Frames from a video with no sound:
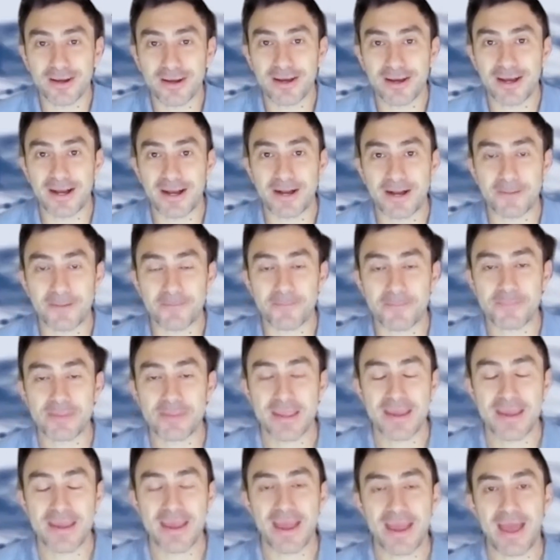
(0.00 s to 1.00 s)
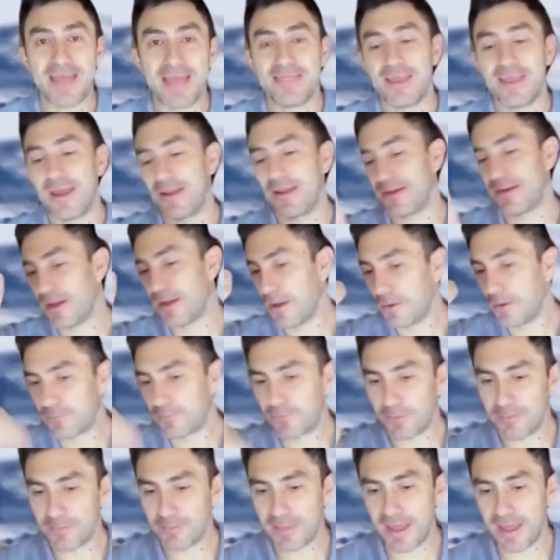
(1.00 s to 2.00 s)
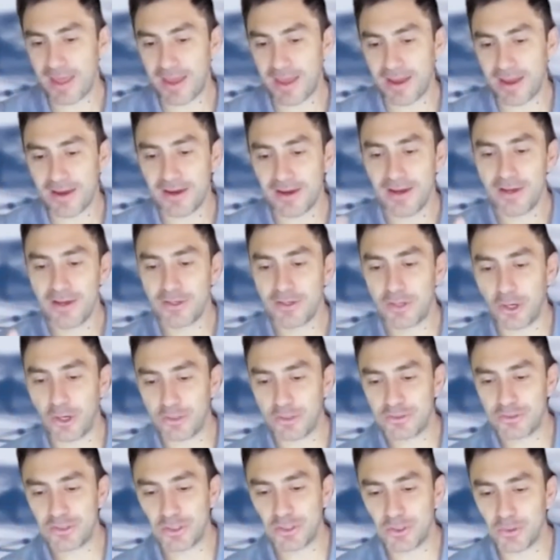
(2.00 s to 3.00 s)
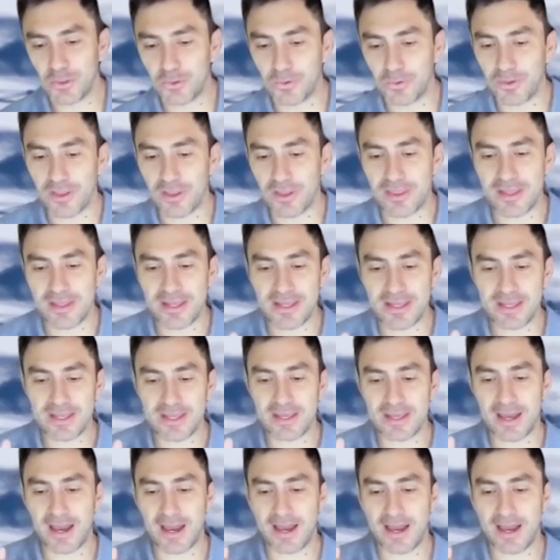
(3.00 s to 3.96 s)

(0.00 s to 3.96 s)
And then from there, go to the